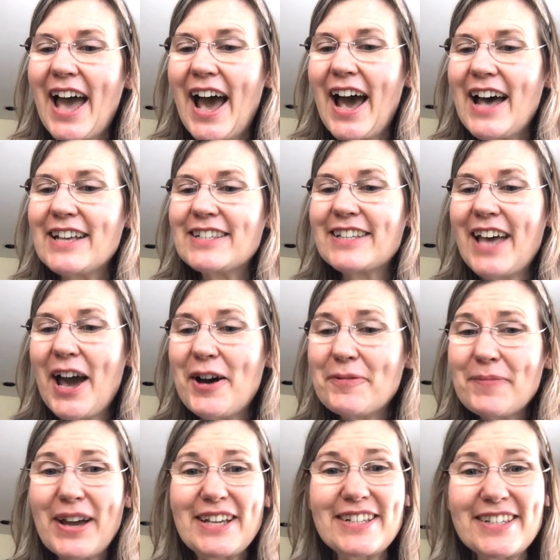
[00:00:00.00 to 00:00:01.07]
asked how
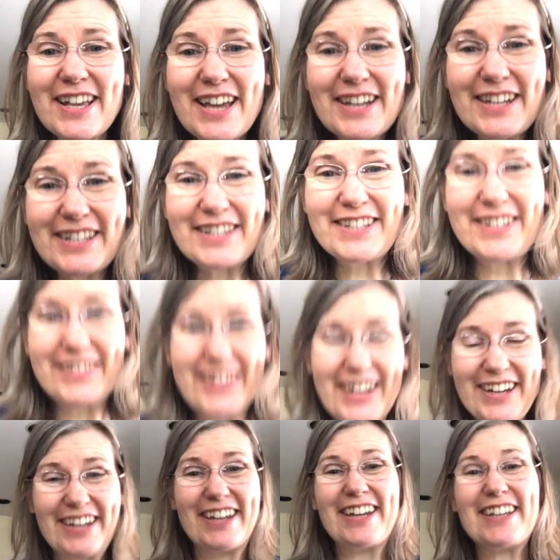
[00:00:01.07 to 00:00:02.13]
my son is doing.